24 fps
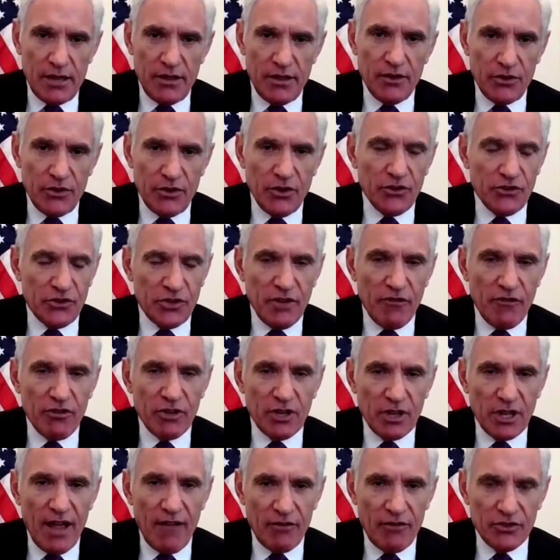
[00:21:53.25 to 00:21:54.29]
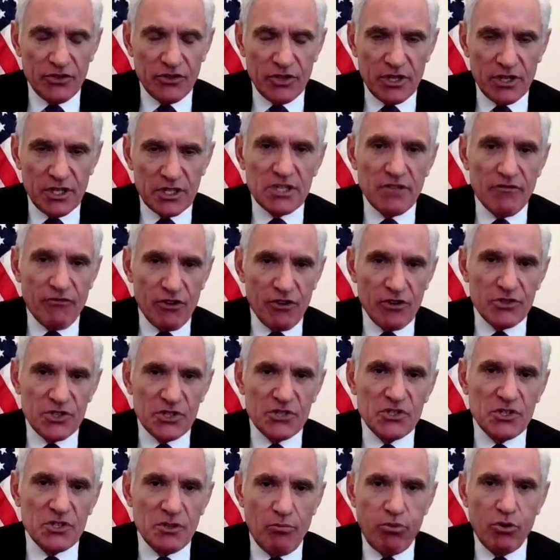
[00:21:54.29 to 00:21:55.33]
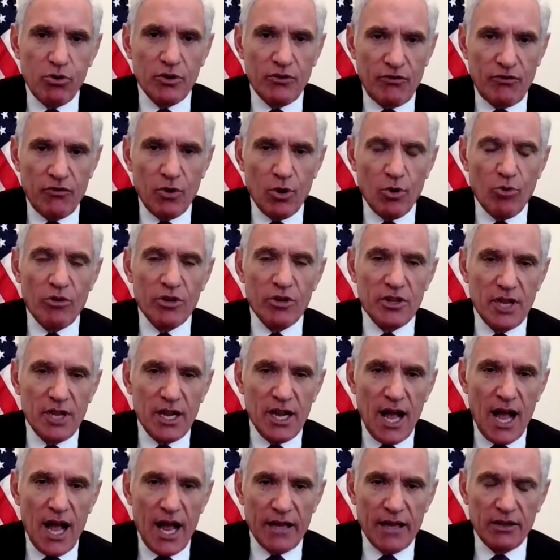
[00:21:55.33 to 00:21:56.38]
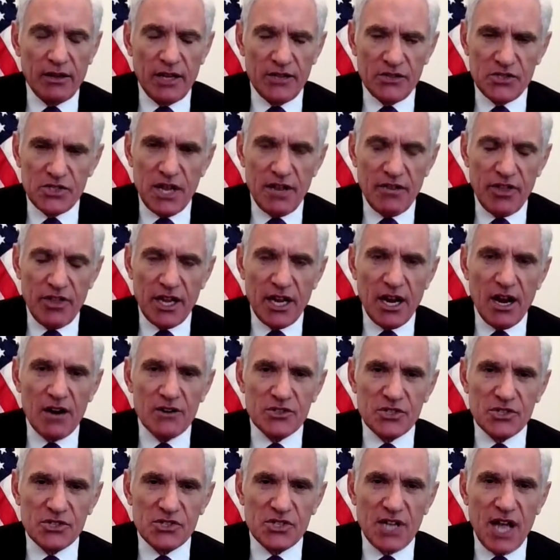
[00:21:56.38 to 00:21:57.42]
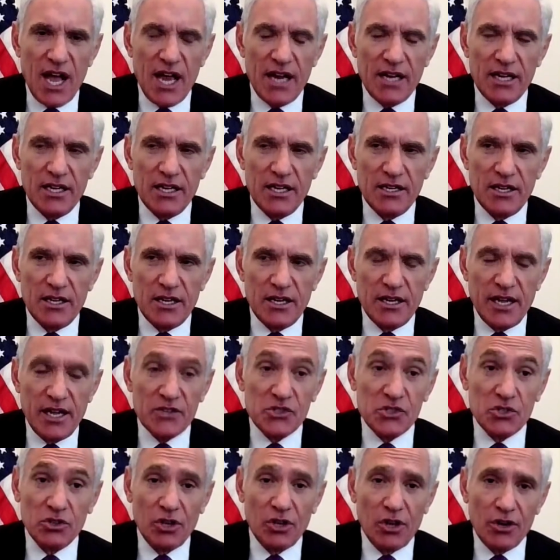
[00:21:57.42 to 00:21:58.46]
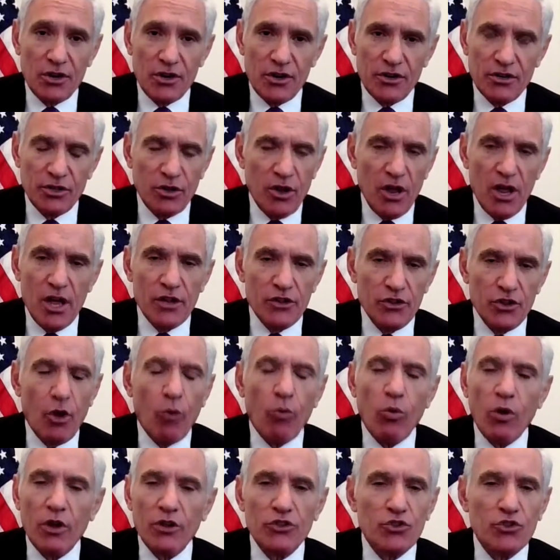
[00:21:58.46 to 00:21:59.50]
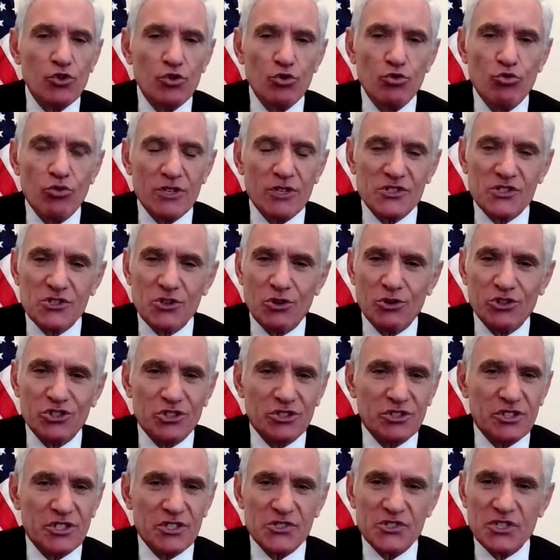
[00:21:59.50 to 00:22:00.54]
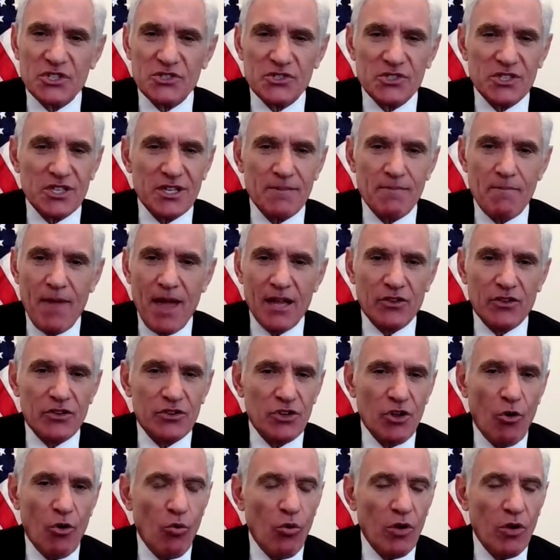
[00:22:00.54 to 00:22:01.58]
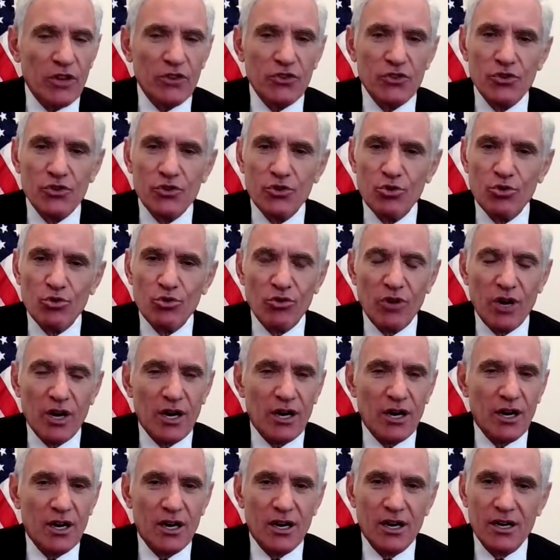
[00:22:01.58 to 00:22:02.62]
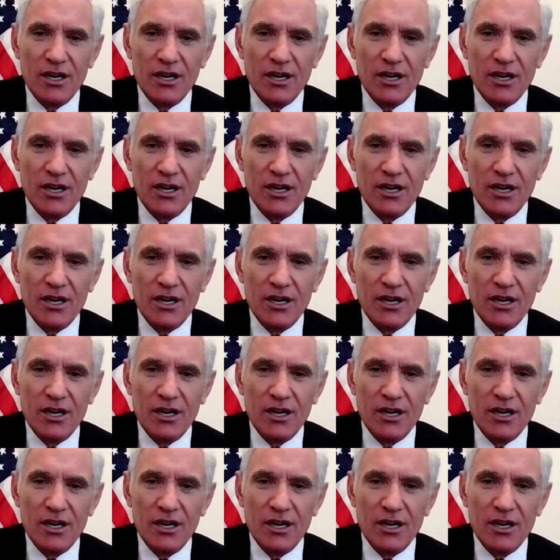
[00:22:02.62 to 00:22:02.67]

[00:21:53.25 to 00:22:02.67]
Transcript: And there's different levels of this. The first is to put forward the guidelines. And I think our society has learned. No one knew what social distancing meant. No one knew